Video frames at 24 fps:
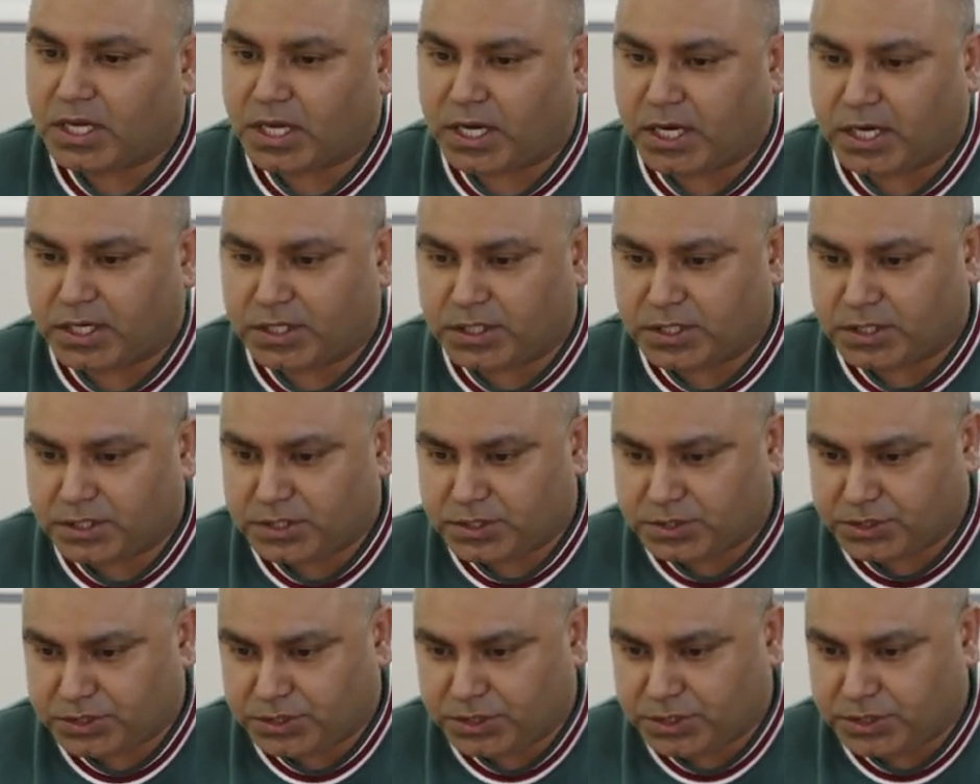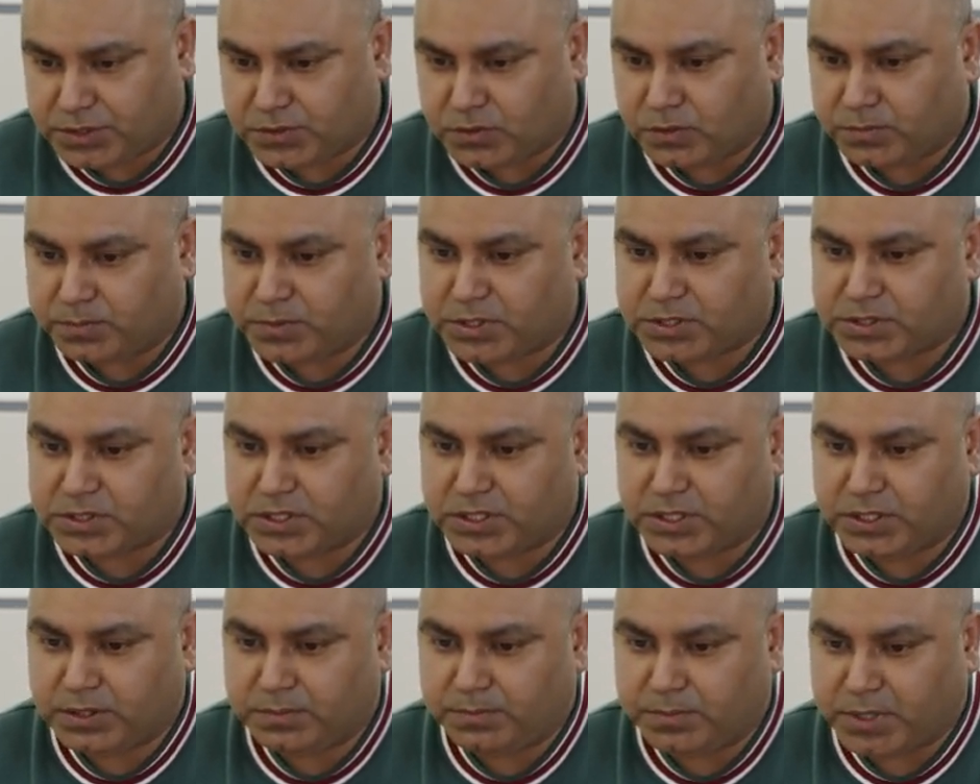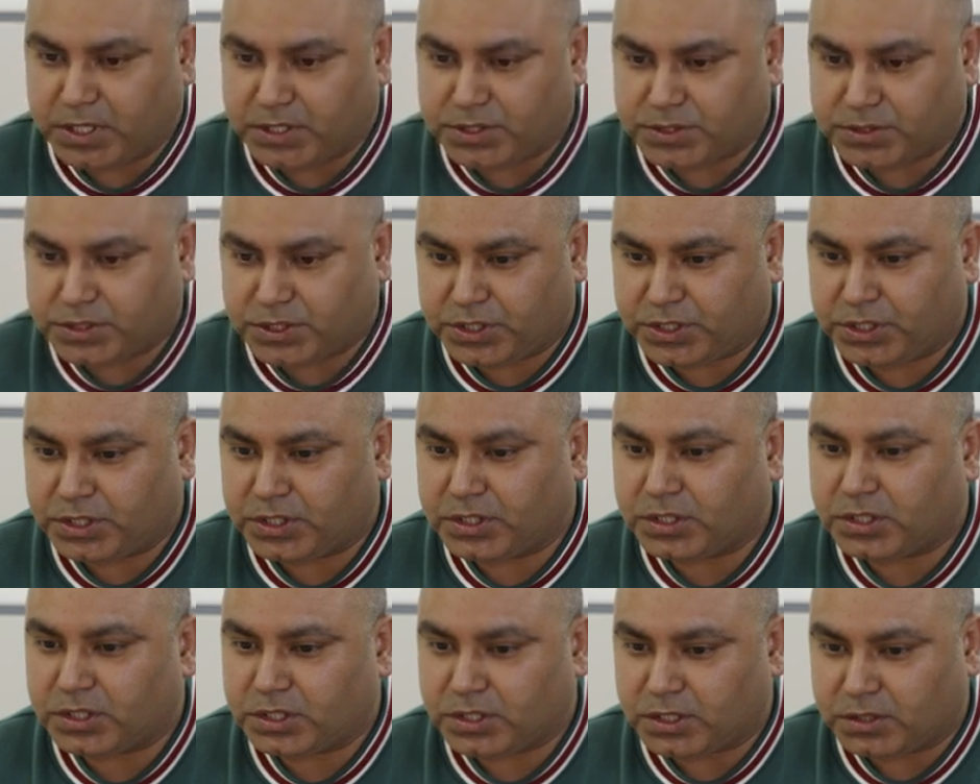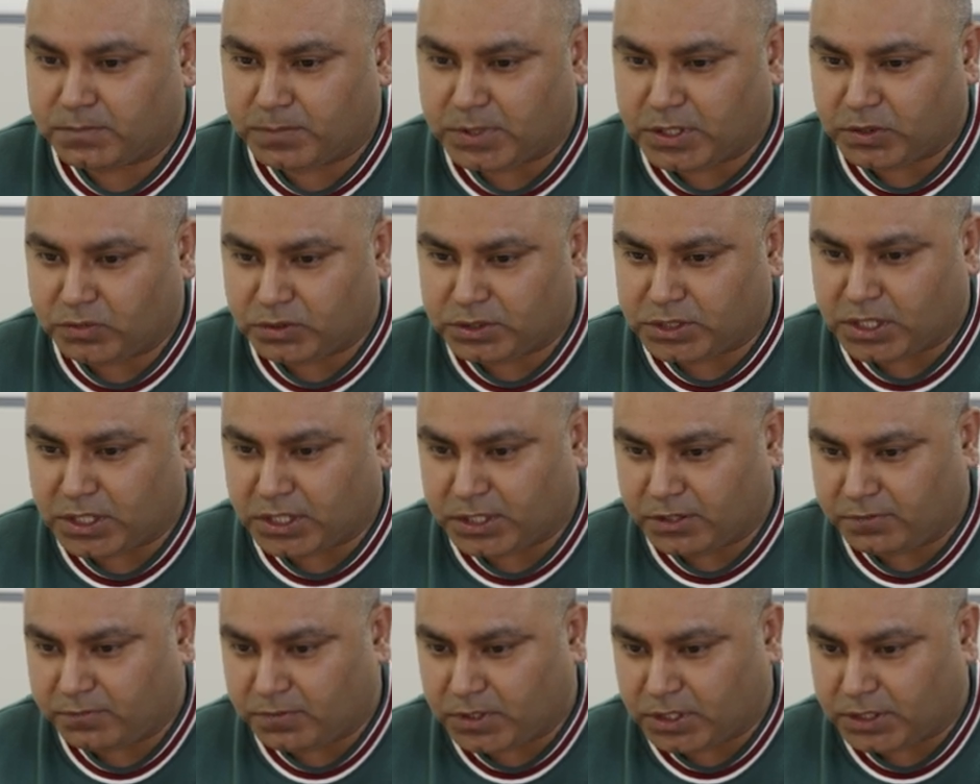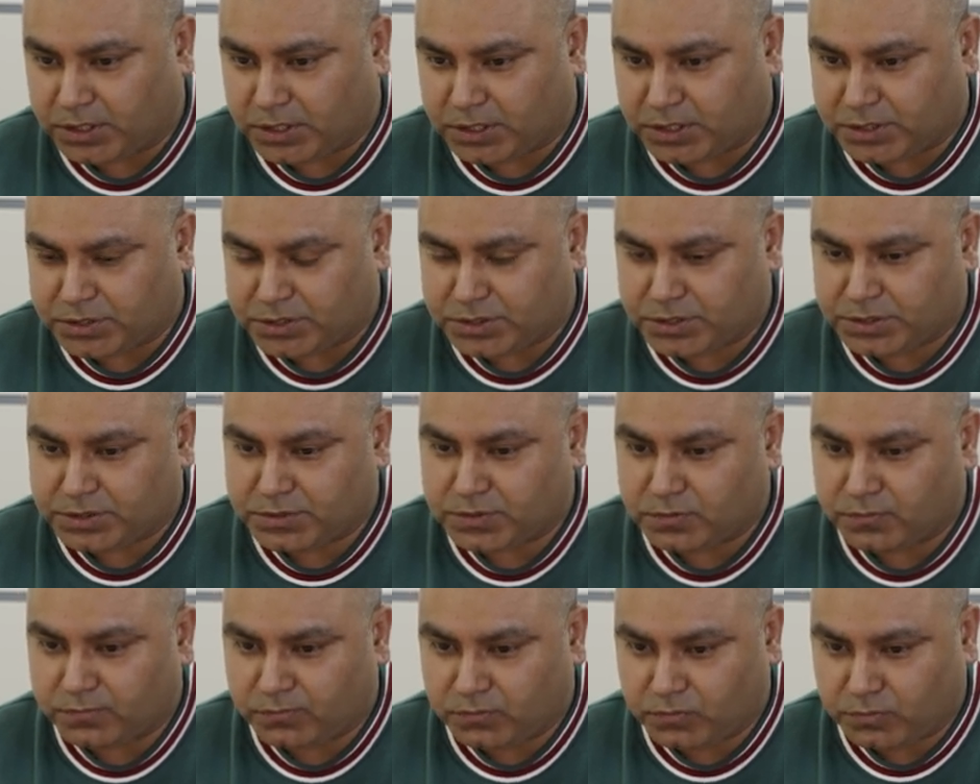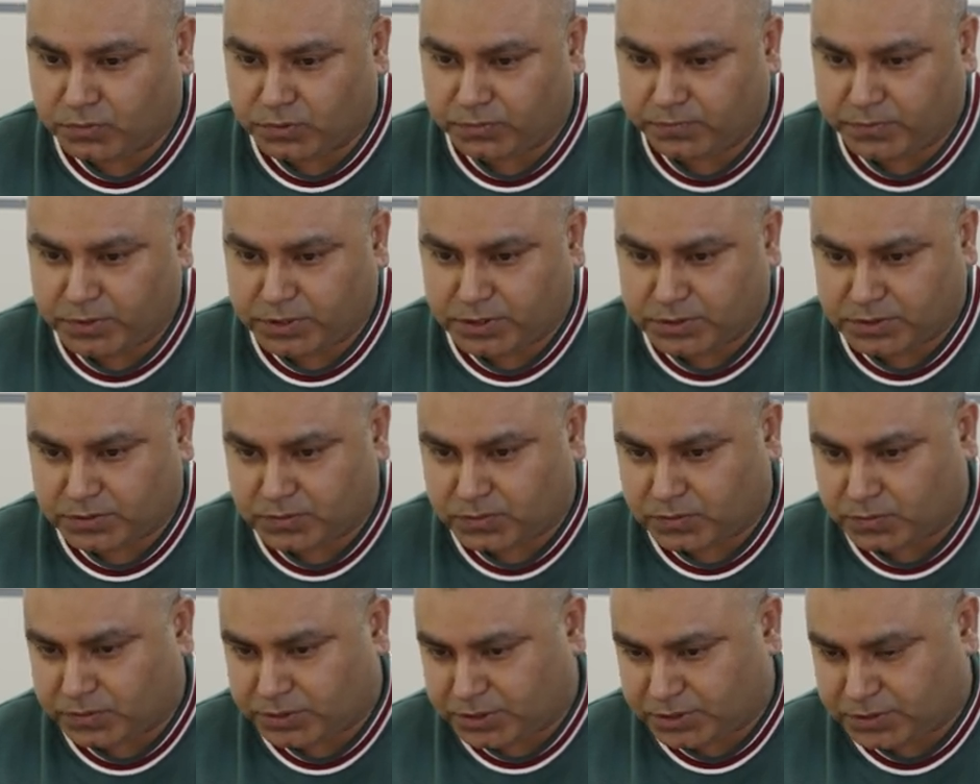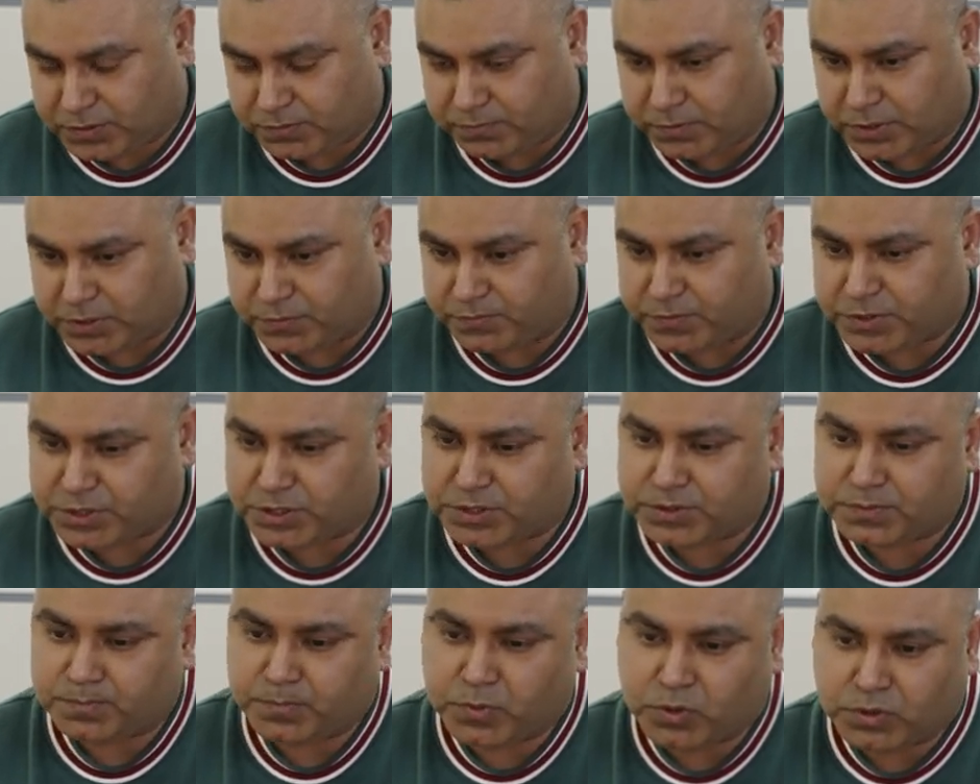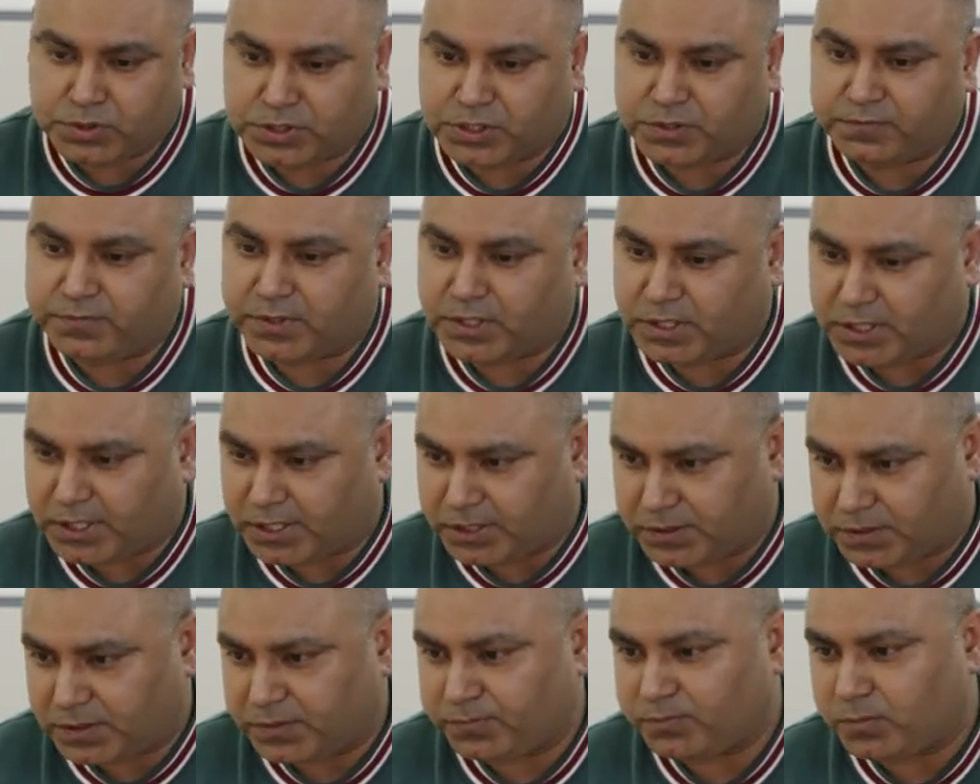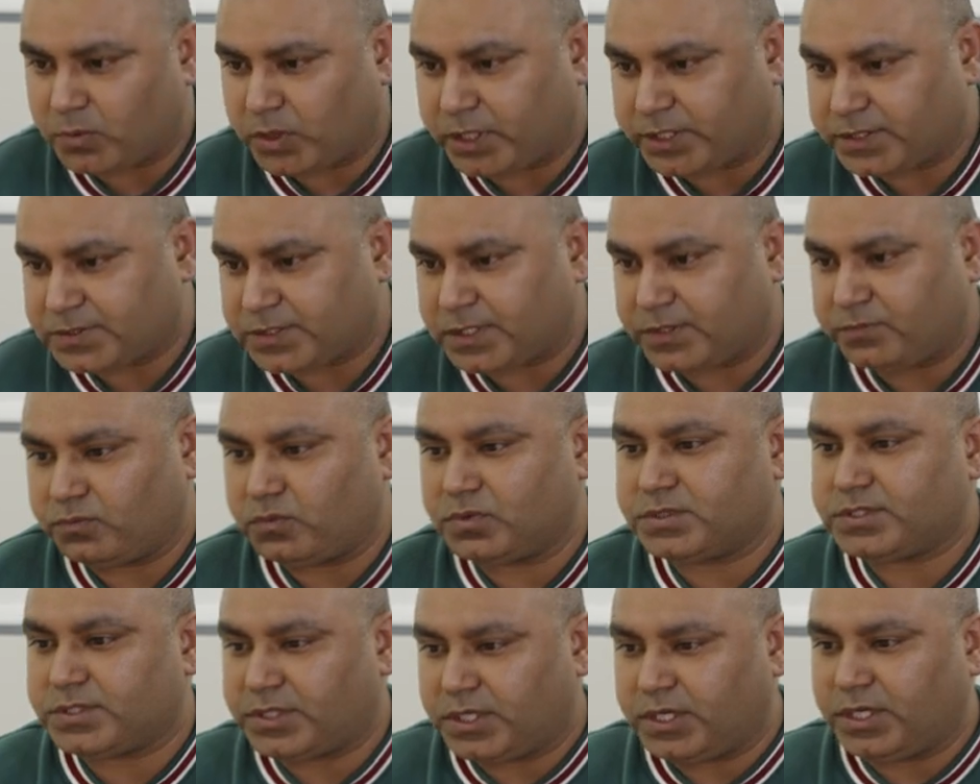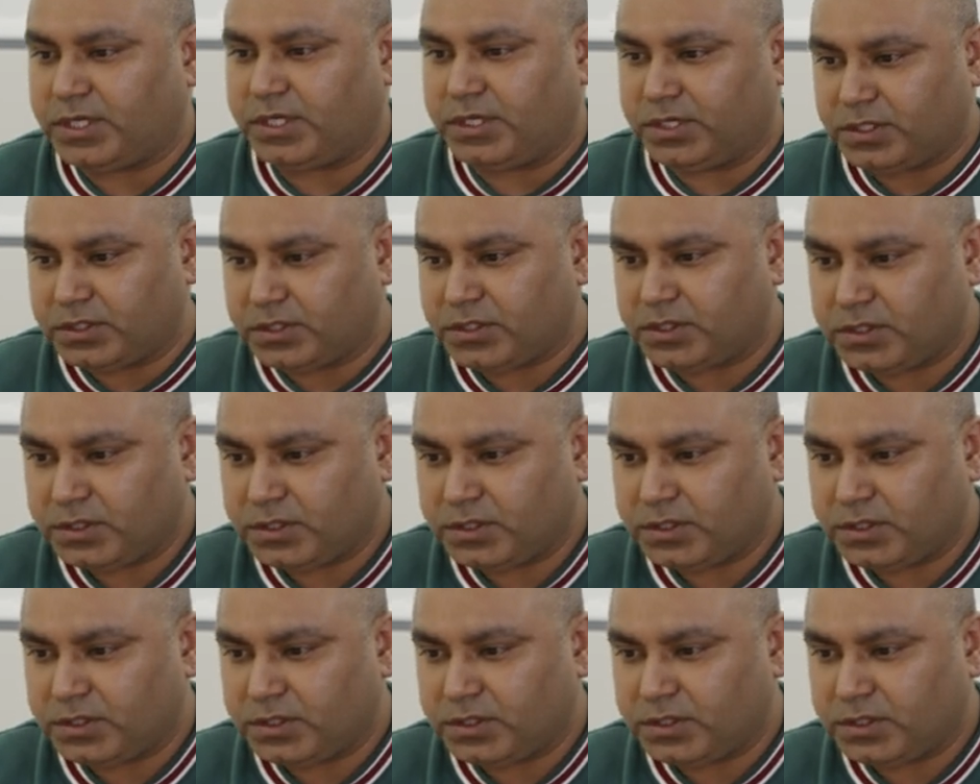and she's obviously mentioning about the advantages of food waste or disadvantage, which is positive and negative points, I would say here.